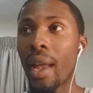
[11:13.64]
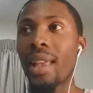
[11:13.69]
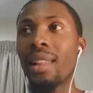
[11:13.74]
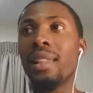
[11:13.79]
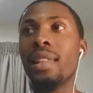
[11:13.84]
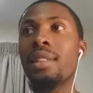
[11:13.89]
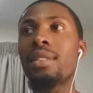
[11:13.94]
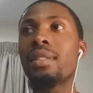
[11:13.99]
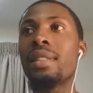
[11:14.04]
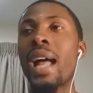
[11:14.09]
at
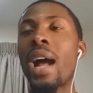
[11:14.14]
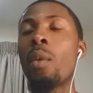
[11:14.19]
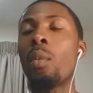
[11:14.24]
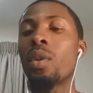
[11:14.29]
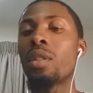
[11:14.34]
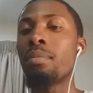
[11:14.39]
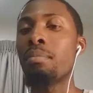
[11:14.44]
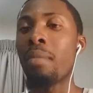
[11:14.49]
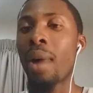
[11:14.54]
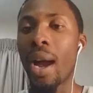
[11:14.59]
least not
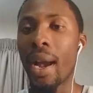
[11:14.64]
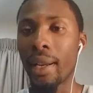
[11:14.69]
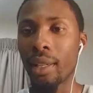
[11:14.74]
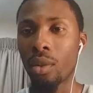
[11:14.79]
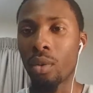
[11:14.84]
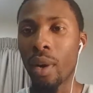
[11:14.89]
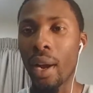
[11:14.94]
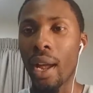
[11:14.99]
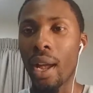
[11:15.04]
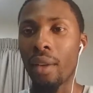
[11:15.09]
with
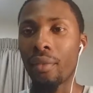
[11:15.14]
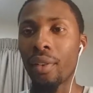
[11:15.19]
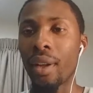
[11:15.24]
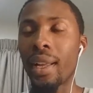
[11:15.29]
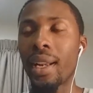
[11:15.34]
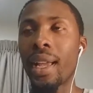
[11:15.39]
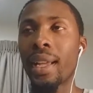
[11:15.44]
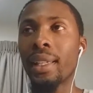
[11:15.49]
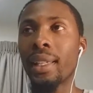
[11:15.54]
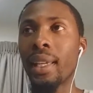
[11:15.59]
Minecraft,
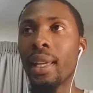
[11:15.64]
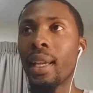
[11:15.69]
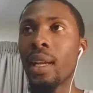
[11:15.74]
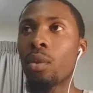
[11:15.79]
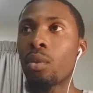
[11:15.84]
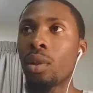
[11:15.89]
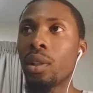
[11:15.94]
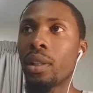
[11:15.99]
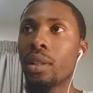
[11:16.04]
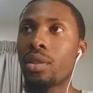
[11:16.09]
and I
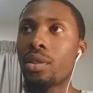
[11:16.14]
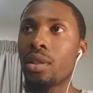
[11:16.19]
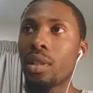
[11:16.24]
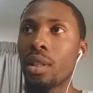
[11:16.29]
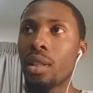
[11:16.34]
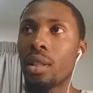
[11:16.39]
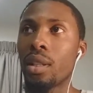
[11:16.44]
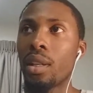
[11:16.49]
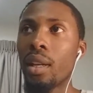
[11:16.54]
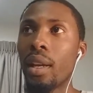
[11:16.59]
can't really
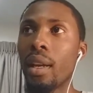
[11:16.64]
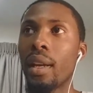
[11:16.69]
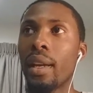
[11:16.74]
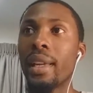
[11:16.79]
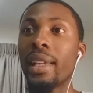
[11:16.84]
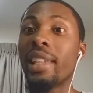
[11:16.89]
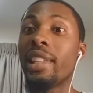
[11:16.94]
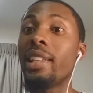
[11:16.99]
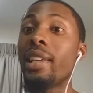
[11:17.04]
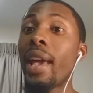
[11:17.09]
see
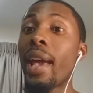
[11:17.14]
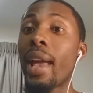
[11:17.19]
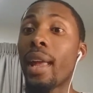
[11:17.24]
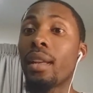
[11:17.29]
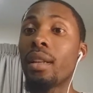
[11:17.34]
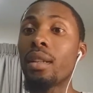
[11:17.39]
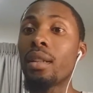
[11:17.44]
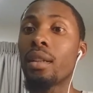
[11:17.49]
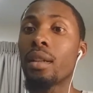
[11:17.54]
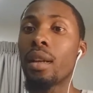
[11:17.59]

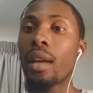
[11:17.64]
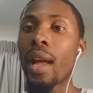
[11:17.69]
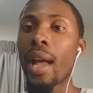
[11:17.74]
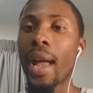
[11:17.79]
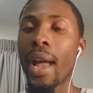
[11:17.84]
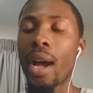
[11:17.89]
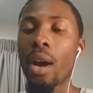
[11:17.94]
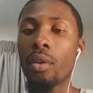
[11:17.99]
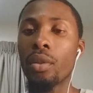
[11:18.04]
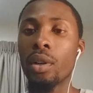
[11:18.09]
yet
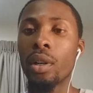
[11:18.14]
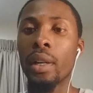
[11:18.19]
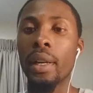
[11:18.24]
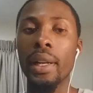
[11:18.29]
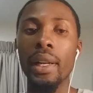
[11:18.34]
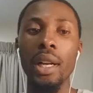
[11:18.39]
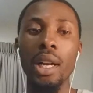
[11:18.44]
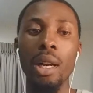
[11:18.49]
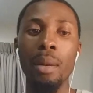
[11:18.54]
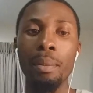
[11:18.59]
how they're
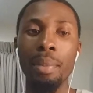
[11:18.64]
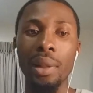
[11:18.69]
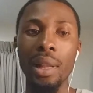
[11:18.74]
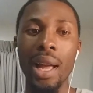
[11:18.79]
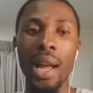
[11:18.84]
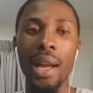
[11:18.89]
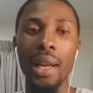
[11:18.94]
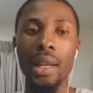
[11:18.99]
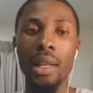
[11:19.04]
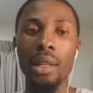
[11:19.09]
going to
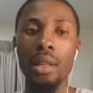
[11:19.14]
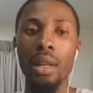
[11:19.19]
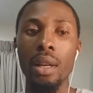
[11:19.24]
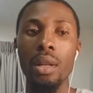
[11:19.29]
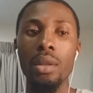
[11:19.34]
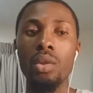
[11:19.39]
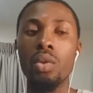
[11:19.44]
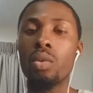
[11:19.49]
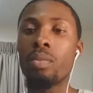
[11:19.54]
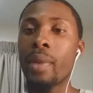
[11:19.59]
apply it
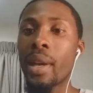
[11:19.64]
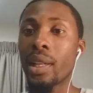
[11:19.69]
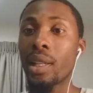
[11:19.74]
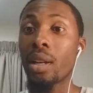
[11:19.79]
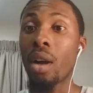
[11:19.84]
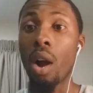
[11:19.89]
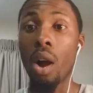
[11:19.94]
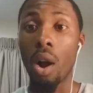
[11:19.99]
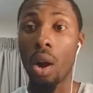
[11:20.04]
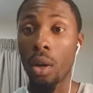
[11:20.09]
to
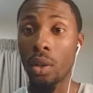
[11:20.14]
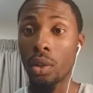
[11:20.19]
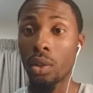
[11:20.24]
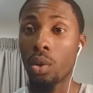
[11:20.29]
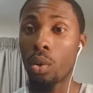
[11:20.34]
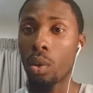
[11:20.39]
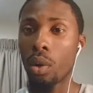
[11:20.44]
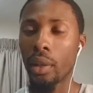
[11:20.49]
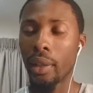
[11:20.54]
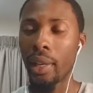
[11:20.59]
many
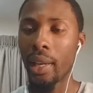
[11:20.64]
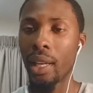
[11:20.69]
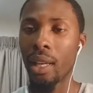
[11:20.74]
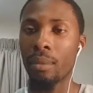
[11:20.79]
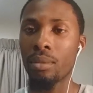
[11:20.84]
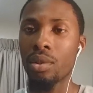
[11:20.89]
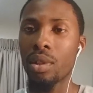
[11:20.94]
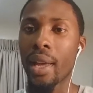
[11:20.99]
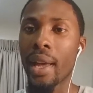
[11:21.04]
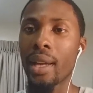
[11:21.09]
hardcore
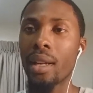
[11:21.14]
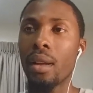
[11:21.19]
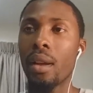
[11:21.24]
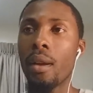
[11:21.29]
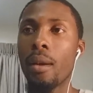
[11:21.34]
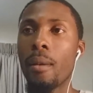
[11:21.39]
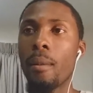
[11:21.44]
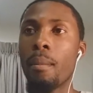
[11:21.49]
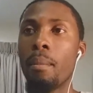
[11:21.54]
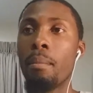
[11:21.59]
games that
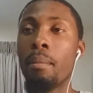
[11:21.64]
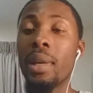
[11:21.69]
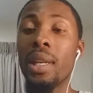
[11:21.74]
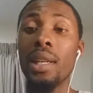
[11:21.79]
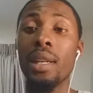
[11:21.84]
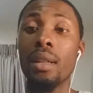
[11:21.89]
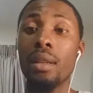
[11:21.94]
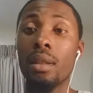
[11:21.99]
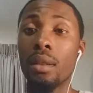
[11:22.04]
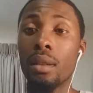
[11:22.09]

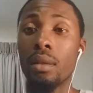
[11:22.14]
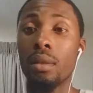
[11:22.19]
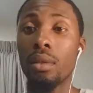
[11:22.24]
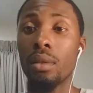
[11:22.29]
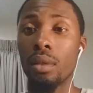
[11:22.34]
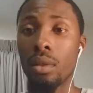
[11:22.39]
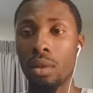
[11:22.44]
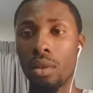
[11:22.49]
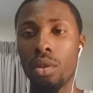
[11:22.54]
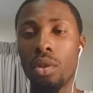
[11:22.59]
me and
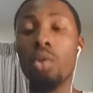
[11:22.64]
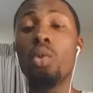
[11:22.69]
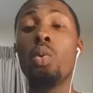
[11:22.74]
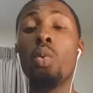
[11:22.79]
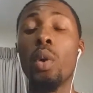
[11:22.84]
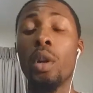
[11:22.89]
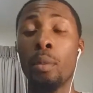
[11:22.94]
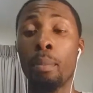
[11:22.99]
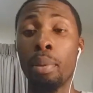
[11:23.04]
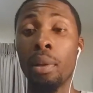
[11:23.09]
you
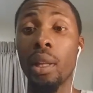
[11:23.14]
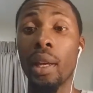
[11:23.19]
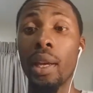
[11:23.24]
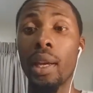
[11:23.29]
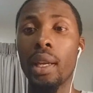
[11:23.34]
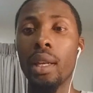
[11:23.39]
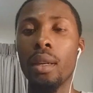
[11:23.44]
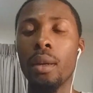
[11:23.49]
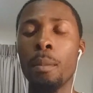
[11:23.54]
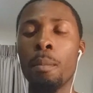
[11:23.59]
would
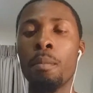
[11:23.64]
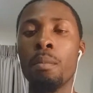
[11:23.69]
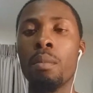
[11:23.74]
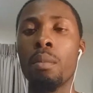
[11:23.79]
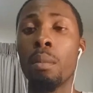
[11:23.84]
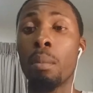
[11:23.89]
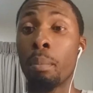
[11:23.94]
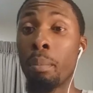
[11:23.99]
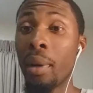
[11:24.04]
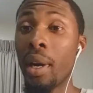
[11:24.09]
play,
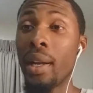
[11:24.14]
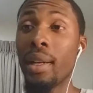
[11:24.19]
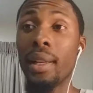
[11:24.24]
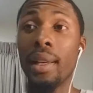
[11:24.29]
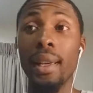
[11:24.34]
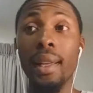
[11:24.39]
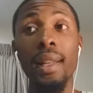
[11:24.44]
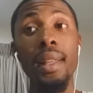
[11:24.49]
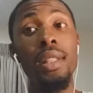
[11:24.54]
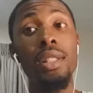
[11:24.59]
but
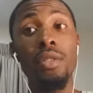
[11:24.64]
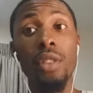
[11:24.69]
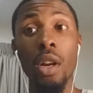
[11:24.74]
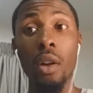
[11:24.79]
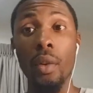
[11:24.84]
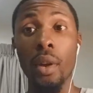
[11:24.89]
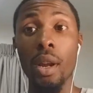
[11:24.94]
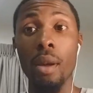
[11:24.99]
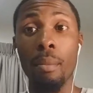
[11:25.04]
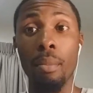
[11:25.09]
it is
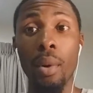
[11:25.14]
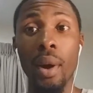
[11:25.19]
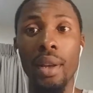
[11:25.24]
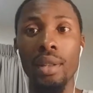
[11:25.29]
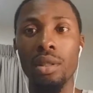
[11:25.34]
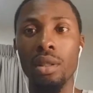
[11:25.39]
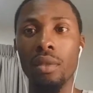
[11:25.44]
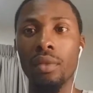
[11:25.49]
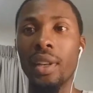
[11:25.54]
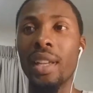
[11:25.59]
very
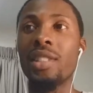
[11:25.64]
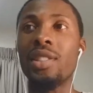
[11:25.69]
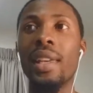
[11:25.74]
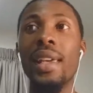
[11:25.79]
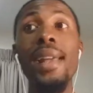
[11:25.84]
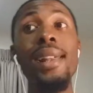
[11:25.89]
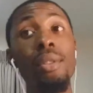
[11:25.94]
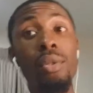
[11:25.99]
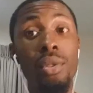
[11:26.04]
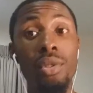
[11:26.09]
impressive. It's
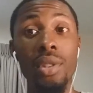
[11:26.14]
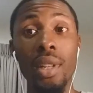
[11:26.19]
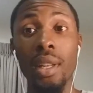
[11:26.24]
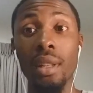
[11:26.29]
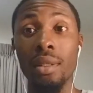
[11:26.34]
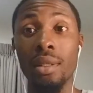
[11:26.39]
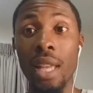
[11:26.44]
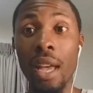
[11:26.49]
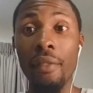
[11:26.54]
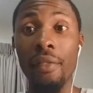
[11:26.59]

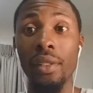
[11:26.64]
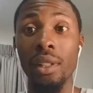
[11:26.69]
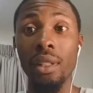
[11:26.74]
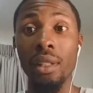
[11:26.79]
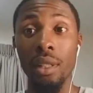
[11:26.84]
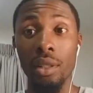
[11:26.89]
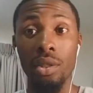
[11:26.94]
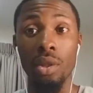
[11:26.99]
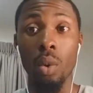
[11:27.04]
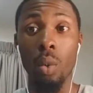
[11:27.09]
interesting,
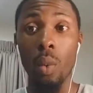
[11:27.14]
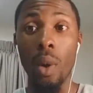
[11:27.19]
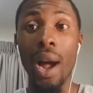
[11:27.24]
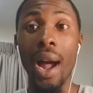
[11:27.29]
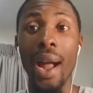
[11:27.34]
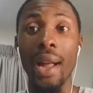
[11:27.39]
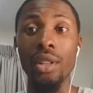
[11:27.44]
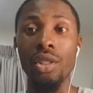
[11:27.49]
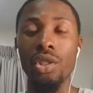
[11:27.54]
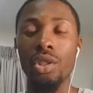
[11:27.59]
definitely, to
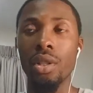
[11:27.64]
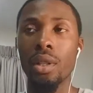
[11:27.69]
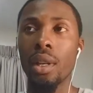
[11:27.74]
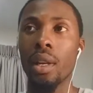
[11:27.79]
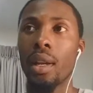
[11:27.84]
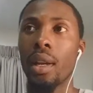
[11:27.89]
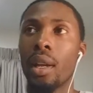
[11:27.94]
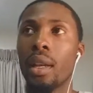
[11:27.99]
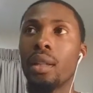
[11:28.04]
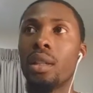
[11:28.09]
watch.
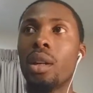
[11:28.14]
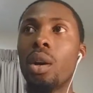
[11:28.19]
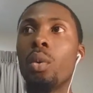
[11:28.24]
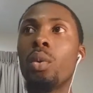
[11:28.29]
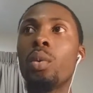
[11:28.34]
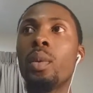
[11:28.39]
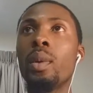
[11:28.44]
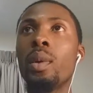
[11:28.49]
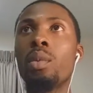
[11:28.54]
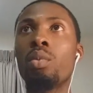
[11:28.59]
You know,
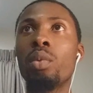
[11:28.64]
we